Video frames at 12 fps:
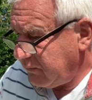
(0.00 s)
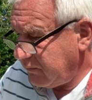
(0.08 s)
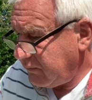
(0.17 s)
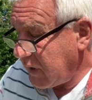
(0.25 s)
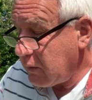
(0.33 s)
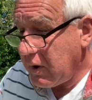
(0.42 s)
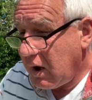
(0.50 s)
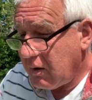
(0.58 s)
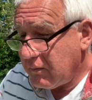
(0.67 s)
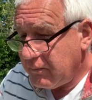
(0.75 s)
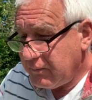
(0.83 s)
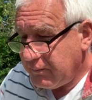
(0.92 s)
there we are.
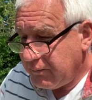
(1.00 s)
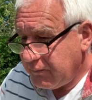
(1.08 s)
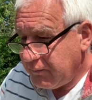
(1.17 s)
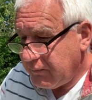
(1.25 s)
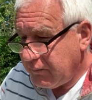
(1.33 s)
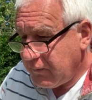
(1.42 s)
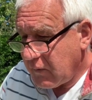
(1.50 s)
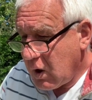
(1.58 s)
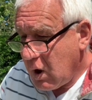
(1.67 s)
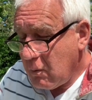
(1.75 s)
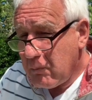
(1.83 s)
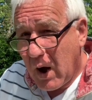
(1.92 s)

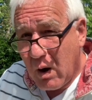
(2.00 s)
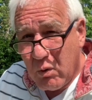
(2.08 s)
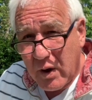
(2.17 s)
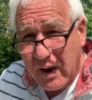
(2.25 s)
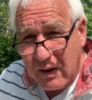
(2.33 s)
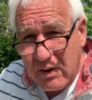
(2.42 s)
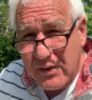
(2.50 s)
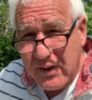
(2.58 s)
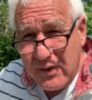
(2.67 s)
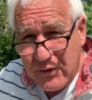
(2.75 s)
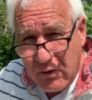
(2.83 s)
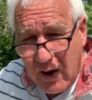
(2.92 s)
But I want to give it to you
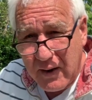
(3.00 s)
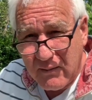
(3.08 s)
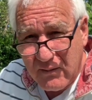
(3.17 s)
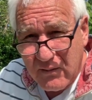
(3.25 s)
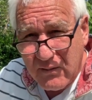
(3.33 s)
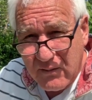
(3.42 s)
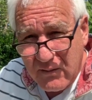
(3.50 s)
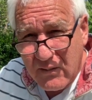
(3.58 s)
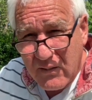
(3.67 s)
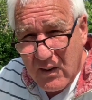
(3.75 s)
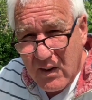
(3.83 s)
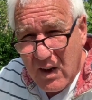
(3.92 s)
straight.
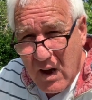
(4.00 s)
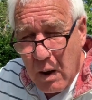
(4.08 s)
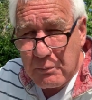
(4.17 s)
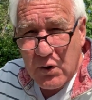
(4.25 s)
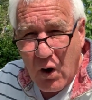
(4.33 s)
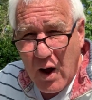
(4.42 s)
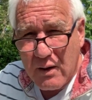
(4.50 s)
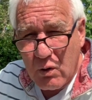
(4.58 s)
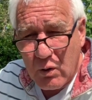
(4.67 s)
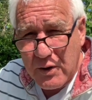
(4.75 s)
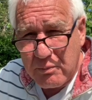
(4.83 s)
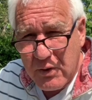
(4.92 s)
I'm tired of all
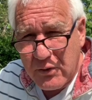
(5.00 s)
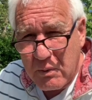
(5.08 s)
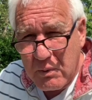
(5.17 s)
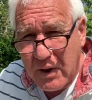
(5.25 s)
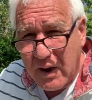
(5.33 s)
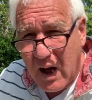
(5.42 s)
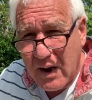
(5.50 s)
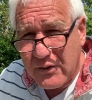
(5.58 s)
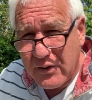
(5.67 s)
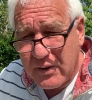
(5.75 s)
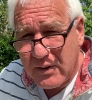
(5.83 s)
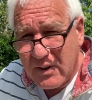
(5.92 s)
this
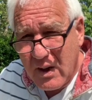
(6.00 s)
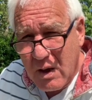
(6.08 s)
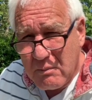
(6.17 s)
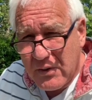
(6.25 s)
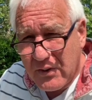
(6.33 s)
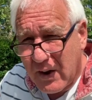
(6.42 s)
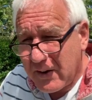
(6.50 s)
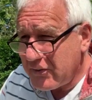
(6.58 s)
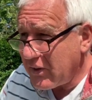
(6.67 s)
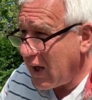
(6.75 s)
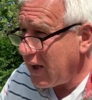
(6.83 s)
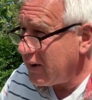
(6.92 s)
miscommunication,
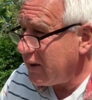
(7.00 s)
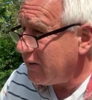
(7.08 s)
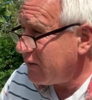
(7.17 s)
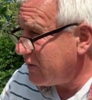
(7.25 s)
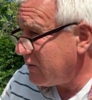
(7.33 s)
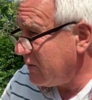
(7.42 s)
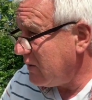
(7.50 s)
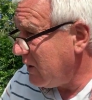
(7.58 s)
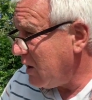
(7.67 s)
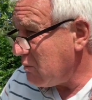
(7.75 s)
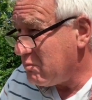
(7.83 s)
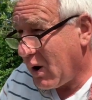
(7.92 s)
misunderstandings,
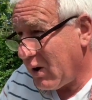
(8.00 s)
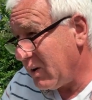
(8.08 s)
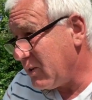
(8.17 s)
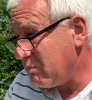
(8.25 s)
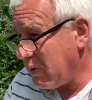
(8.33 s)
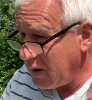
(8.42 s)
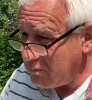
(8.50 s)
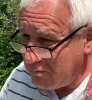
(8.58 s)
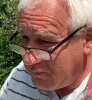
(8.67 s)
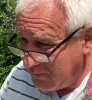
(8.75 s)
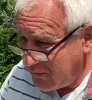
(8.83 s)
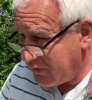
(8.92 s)
bollocks being
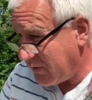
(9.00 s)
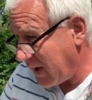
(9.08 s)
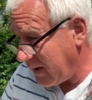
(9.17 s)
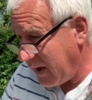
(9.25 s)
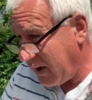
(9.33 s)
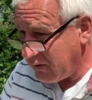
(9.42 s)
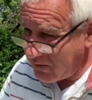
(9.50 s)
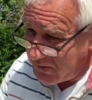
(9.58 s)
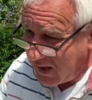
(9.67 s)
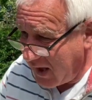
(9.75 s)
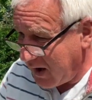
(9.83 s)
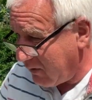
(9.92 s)
said here and
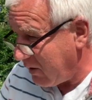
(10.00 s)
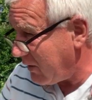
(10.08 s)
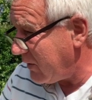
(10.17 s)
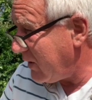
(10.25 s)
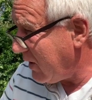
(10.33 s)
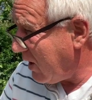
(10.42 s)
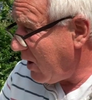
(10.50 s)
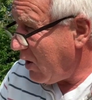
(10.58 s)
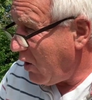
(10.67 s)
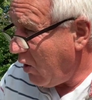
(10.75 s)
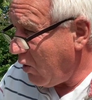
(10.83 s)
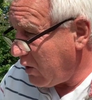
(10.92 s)
there and
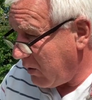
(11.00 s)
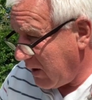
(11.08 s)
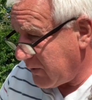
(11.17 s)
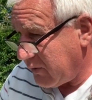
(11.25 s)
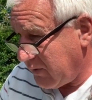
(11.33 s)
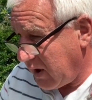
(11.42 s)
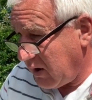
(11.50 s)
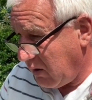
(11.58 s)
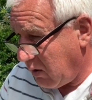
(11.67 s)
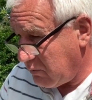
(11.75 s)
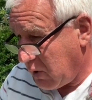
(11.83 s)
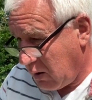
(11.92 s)
all the rest of it
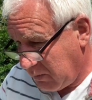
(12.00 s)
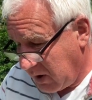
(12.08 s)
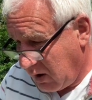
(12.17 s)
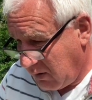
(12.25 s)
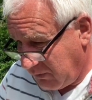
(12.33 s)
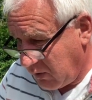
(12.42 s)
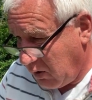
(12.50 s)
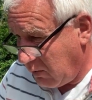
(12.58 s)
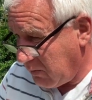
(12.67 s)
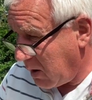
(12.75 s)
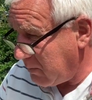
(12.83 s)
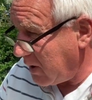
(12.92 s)
on my behalf, not on
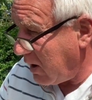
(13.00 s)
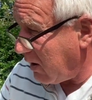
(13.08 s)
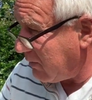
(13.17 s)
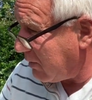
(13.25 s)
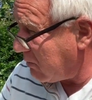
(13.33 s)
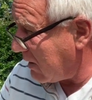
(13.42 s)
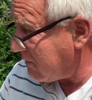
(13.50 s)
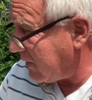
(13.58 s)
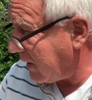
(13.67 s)
my behalf, and one thing